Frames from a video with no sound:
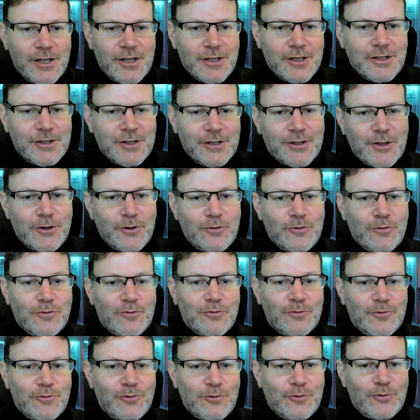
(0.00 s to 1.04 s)
So,
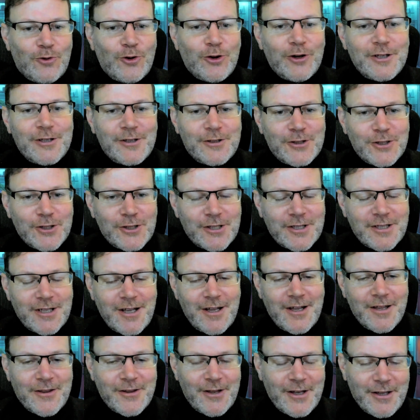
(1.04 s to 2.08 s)
Roy, just
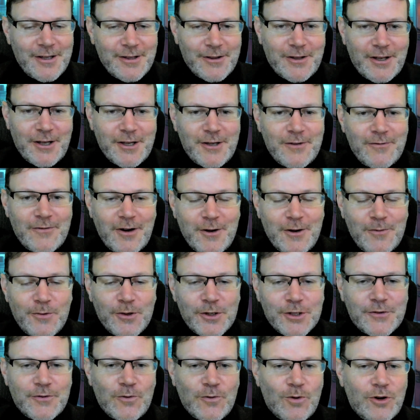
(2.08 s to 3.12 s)
thank you very
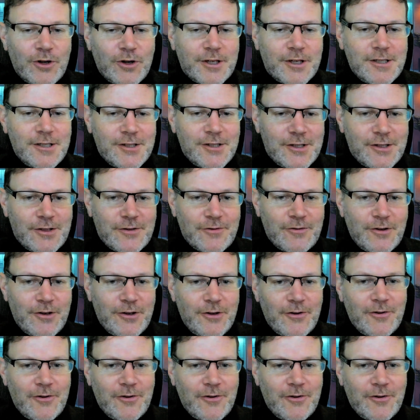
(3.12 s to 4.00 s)
much for walking us through